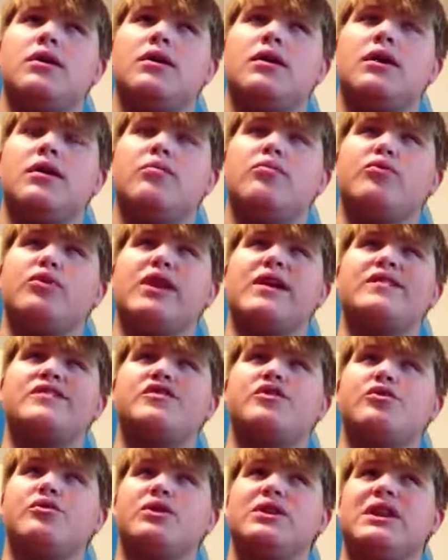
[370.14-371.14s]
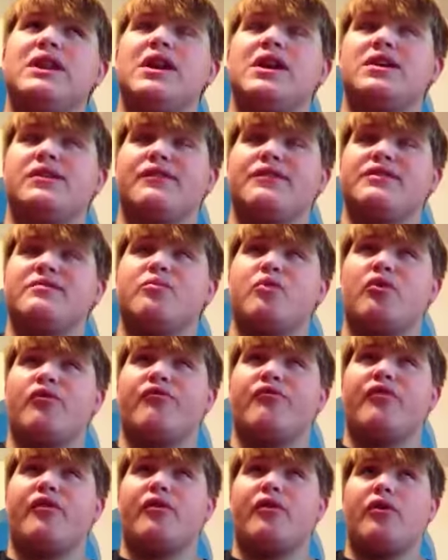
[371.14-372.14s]
it relates to deductivism or,
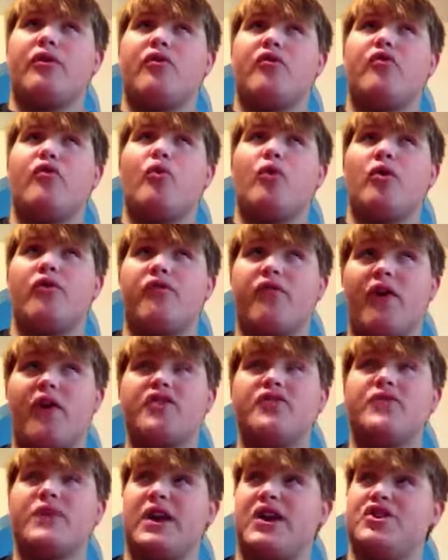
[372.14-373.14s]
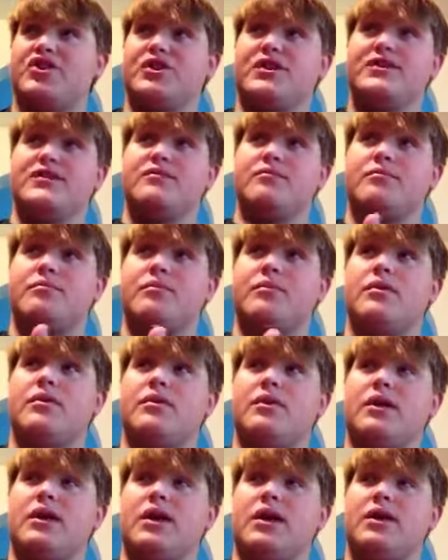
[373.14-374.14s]
fa- or, or falsificationism.
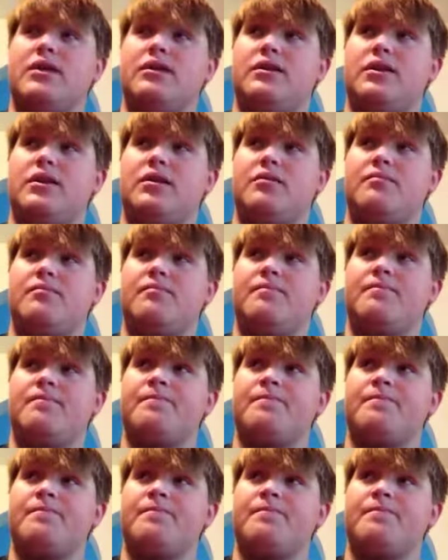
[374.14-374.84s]
And um,